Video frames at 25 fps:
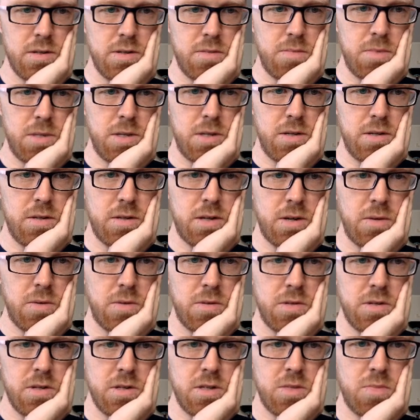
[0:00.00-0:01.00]
me is I
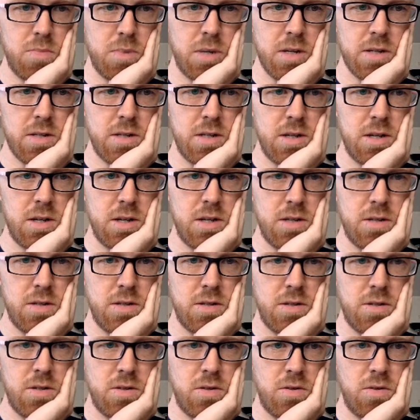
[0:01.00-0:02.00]
was expecting it
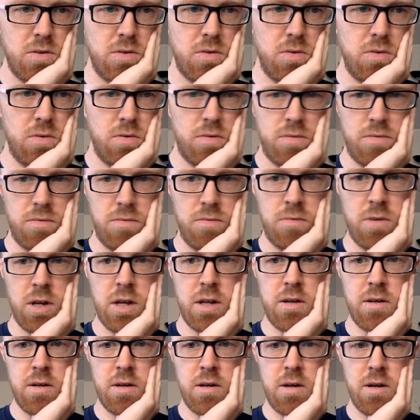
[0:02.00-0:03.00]
to
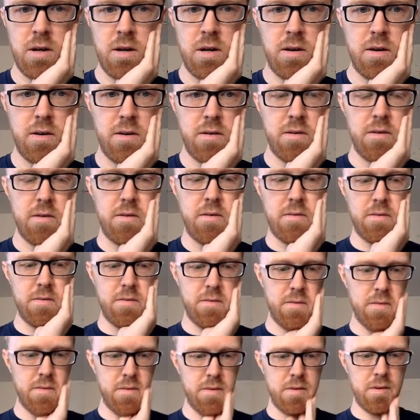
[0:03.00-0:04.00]
render
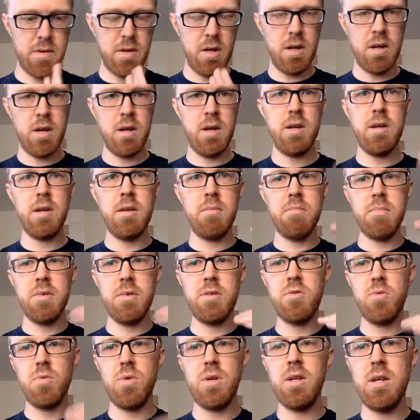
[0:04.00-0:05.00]
in
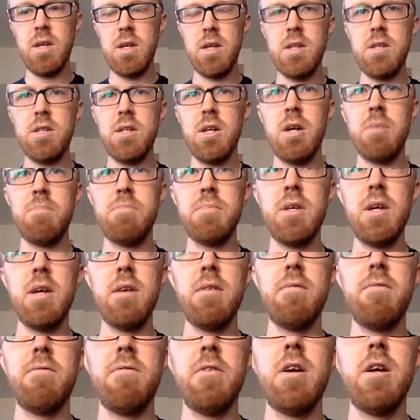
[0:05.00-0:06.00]
between each update
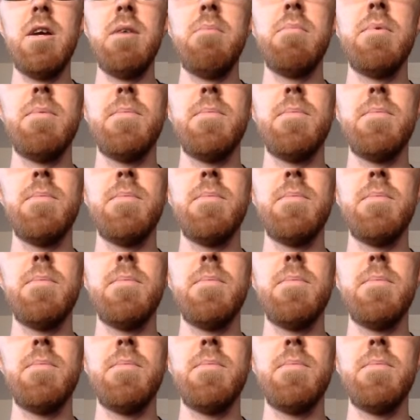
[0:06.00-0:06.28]
frame.